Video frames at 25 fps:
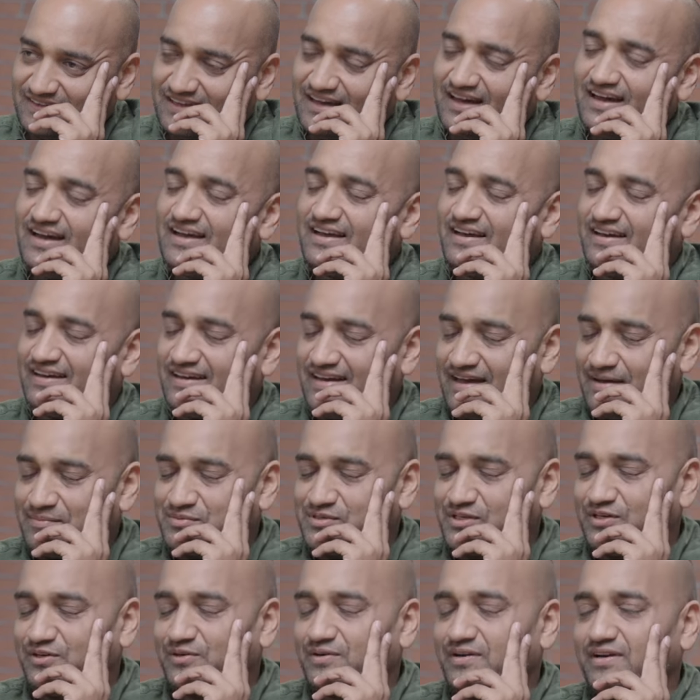yeah, yeah uh,
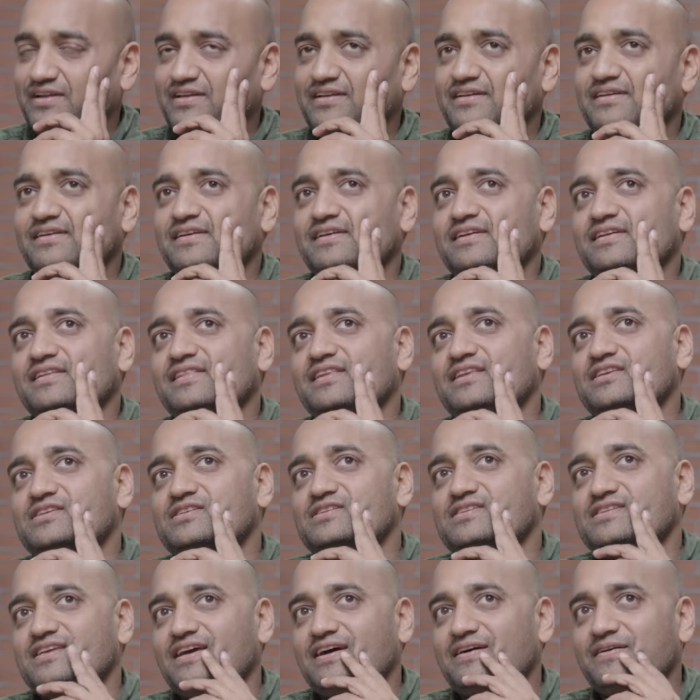absolutely. Uh, this
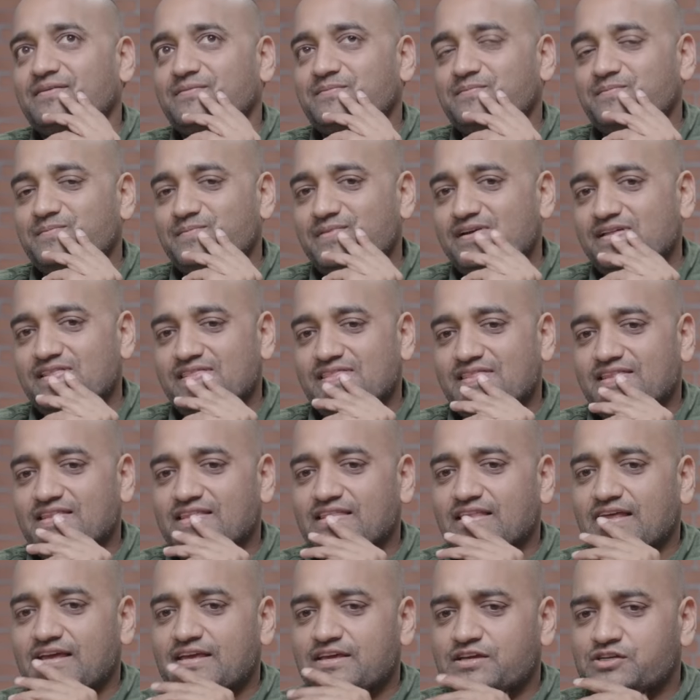yeah,
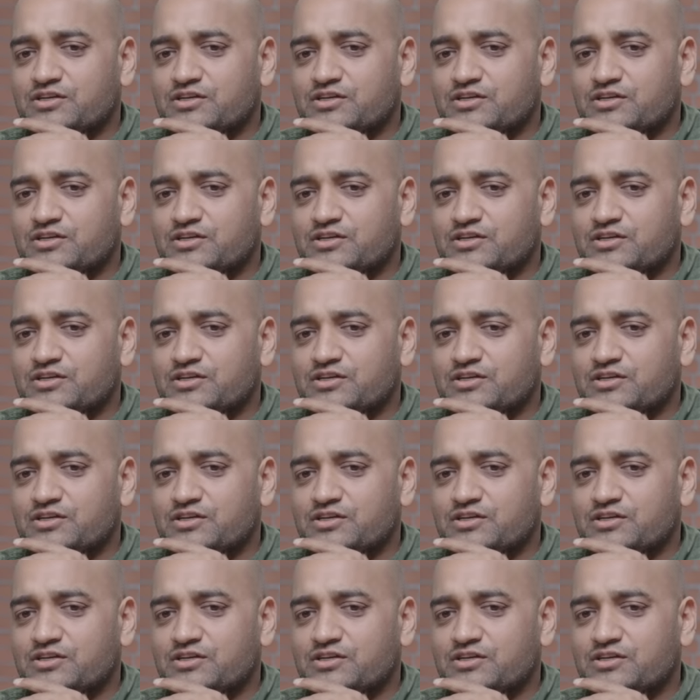imagine.